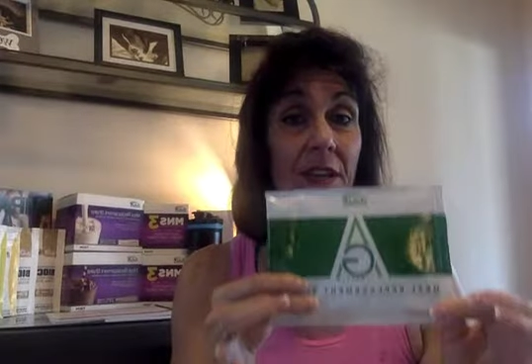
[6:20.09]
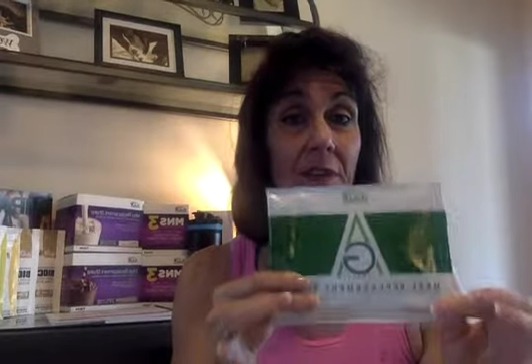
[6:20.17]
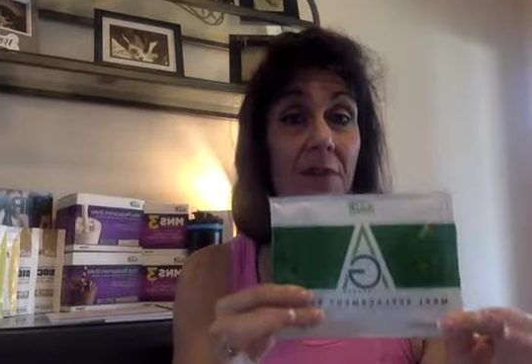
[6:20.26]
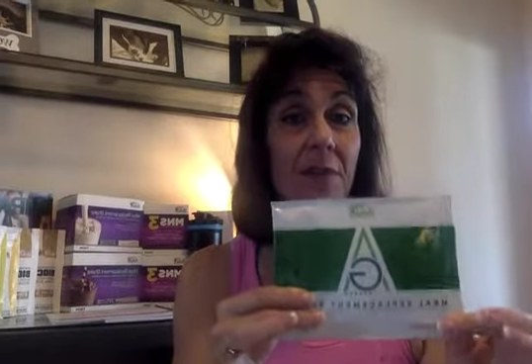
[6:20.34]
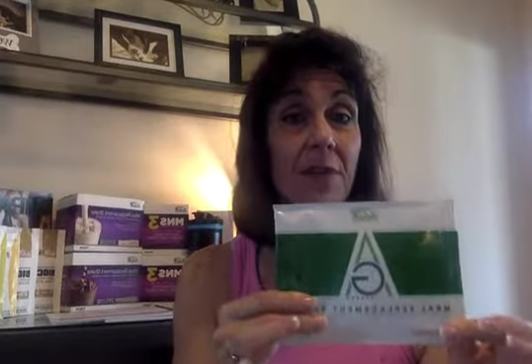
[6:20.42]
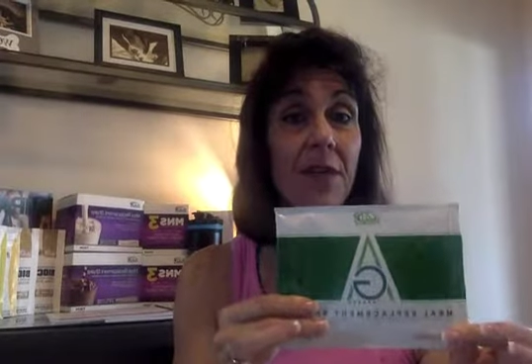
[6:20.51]

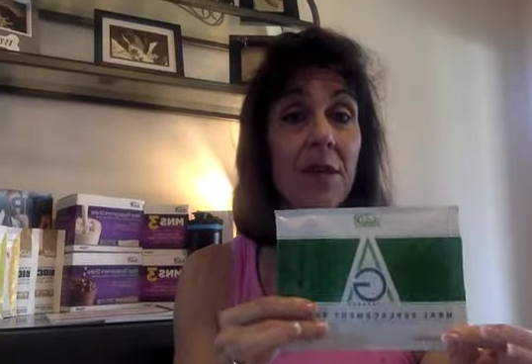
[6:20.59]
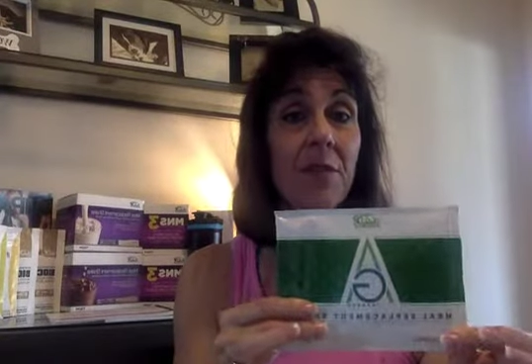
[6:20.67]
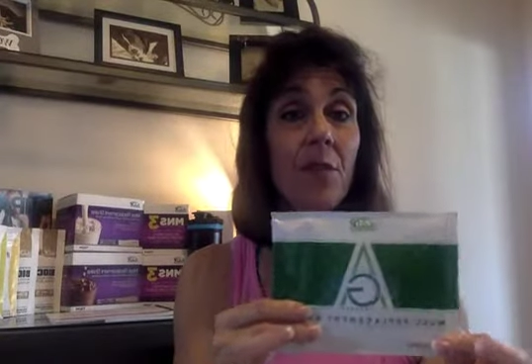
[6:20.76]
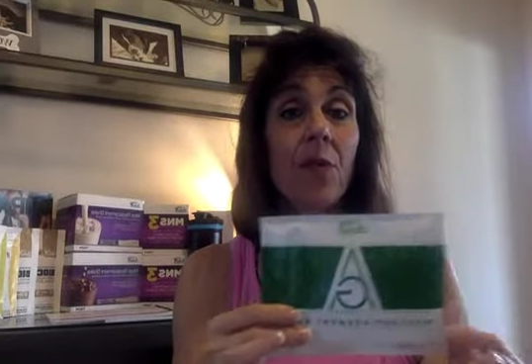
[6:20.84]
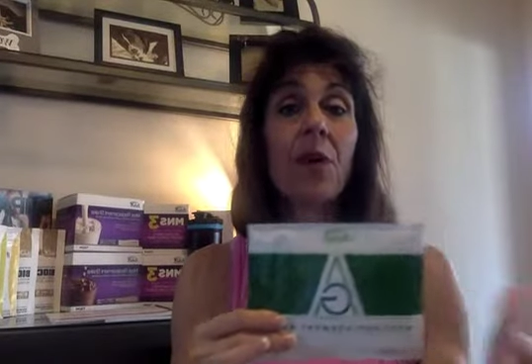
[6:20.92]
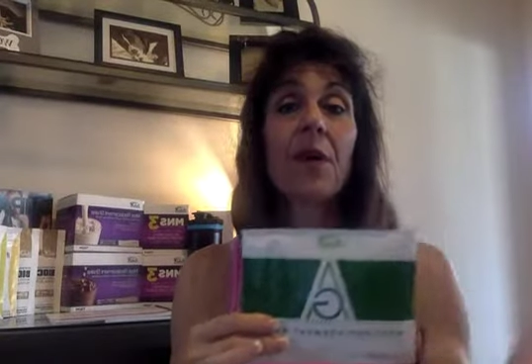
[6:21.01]
If you need
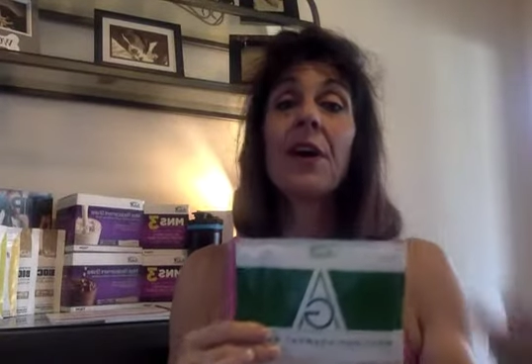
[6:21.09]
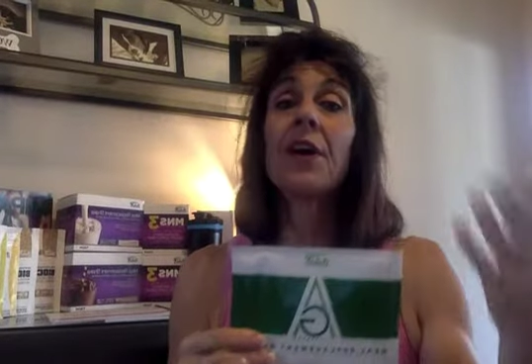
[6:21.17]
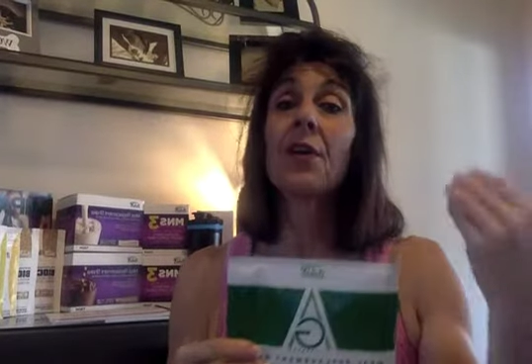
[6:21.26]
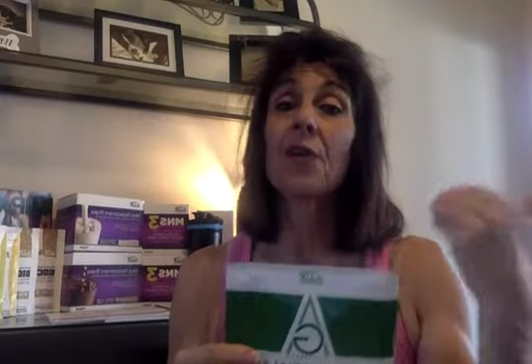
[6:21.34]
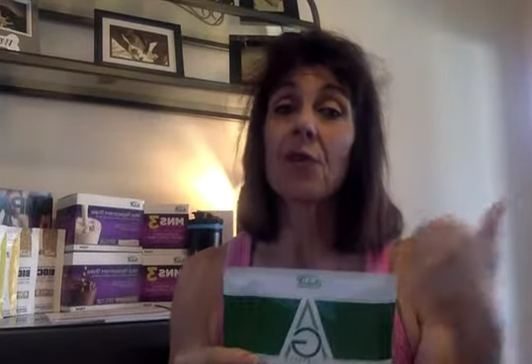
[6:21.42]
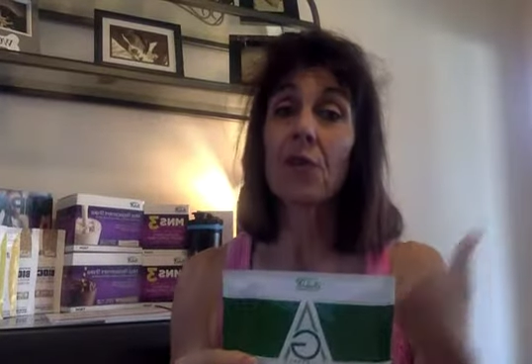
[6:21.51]
more,
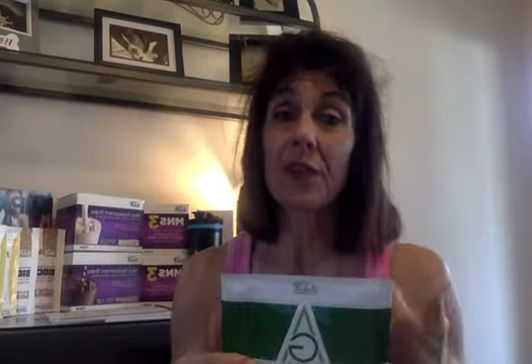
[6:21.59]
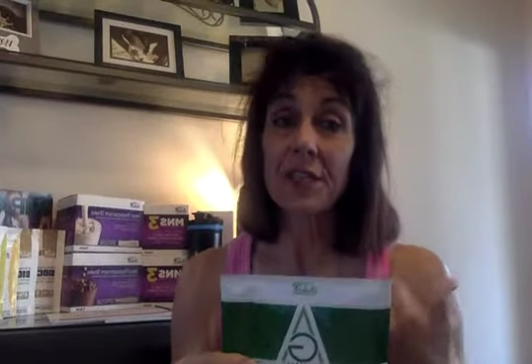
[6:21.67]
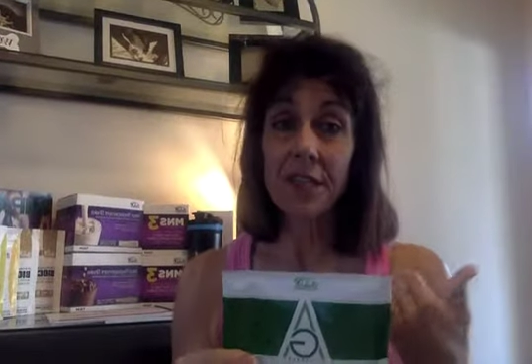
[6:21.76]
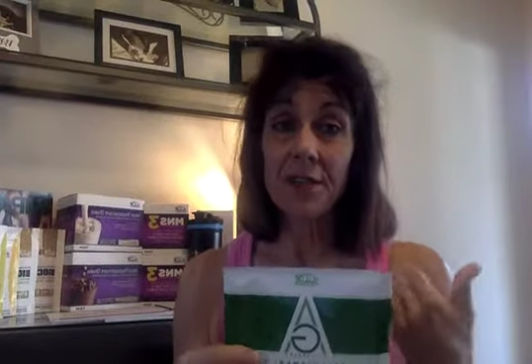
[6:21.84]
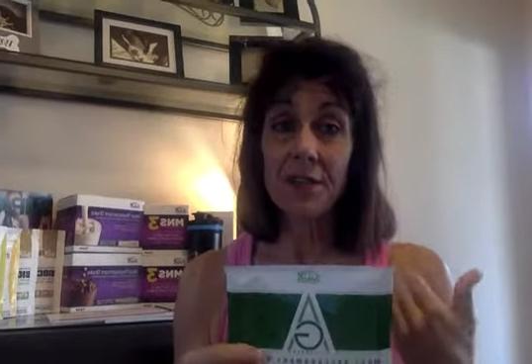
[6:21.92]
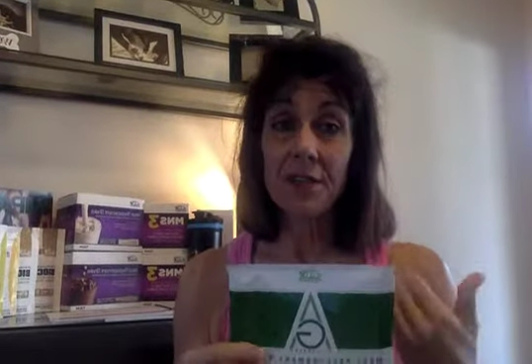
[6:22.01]

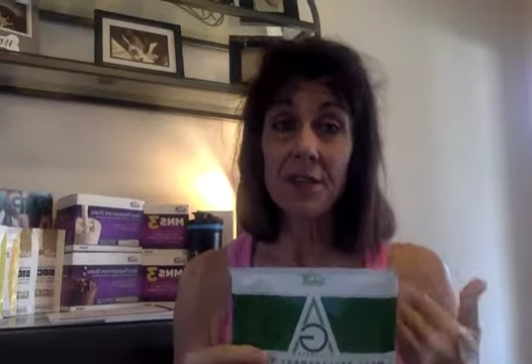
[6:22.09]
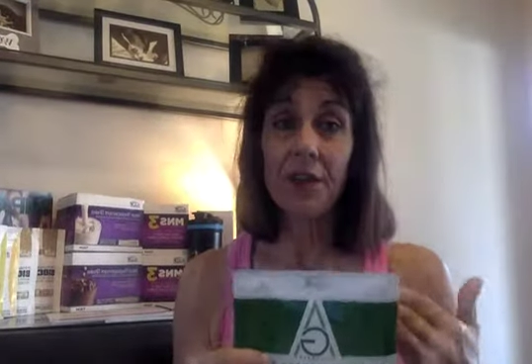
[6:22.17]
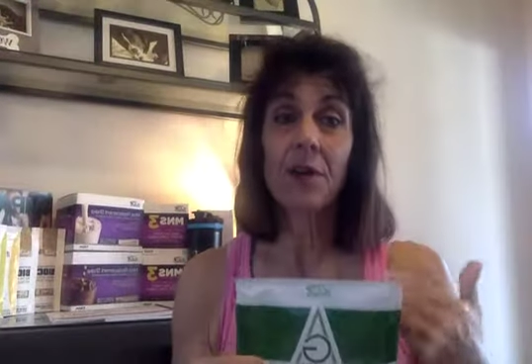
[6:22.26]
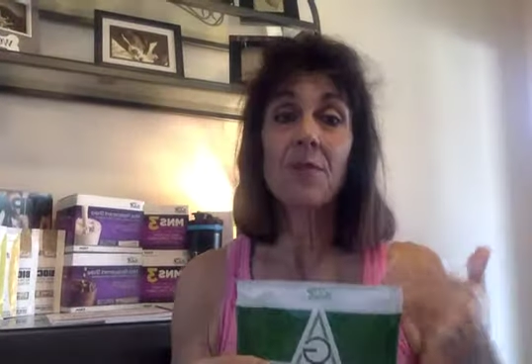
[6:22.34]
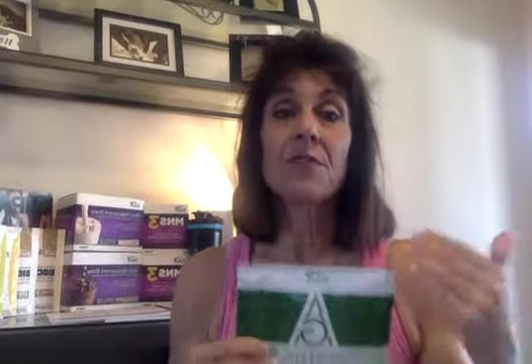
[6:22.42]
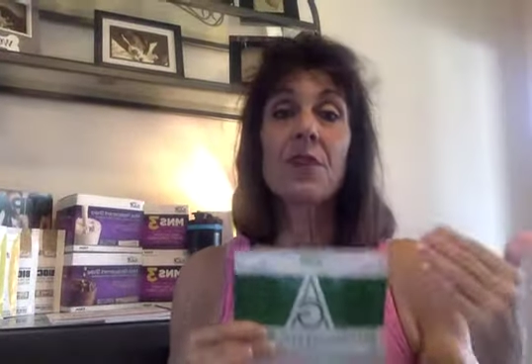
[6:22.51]
reach out to your
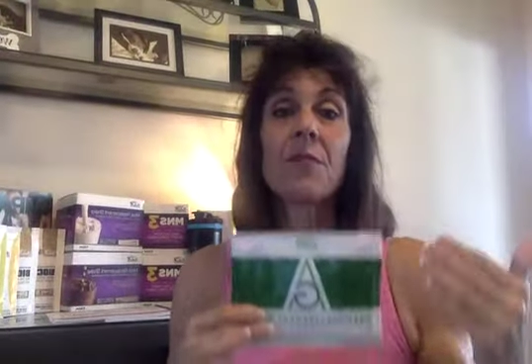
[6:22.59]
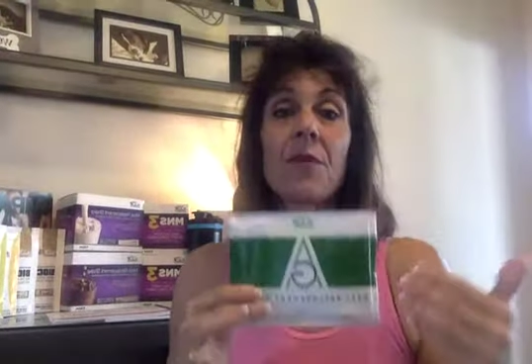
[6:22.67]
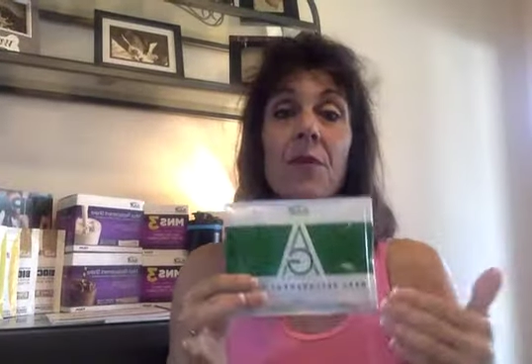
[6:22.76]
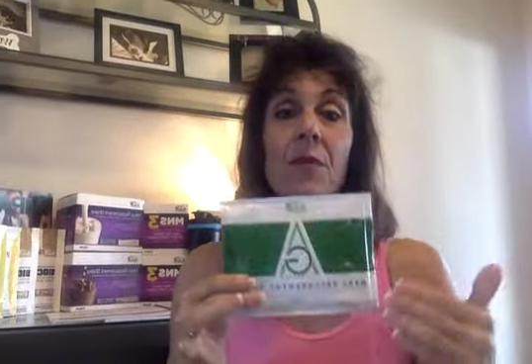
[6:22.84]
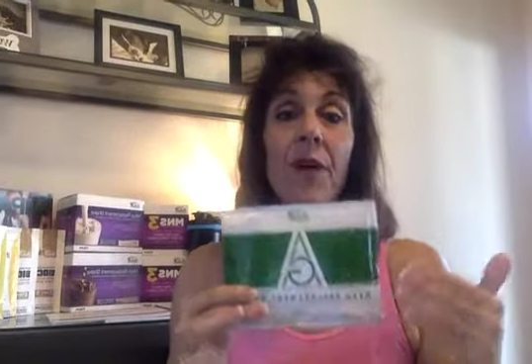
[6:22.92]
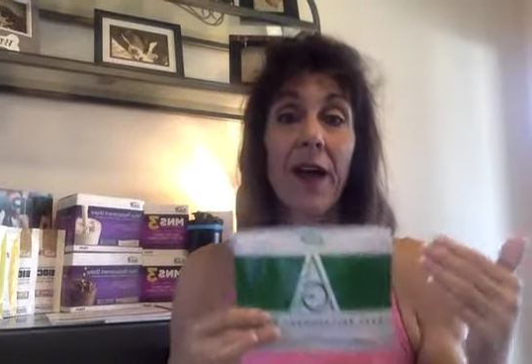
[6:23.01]
coach and we
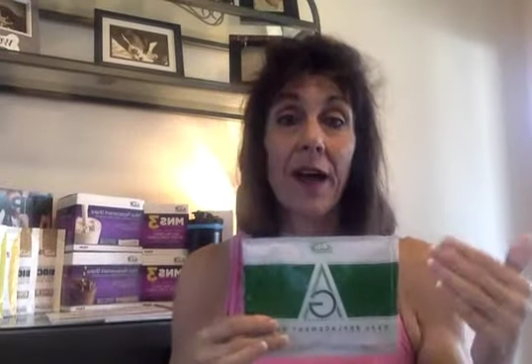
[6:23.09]
will